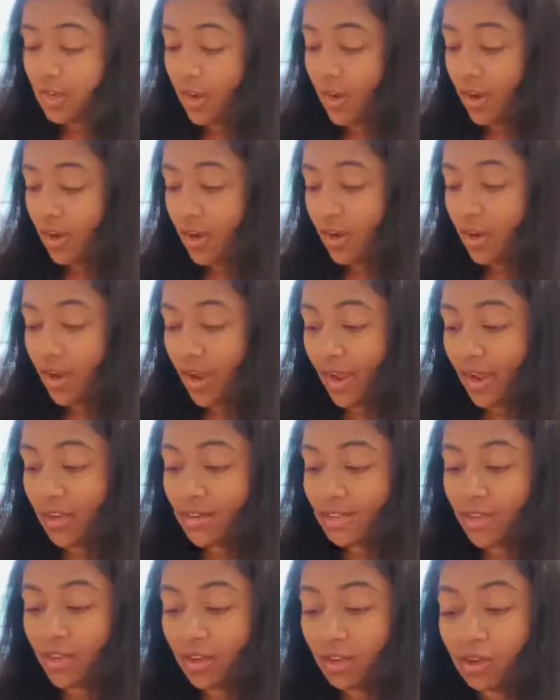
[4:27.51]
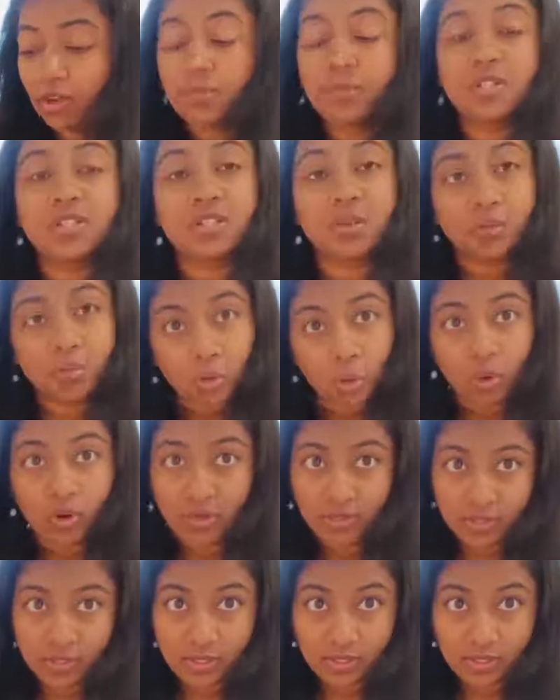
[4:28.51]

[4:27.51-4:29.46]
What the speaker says: and helps support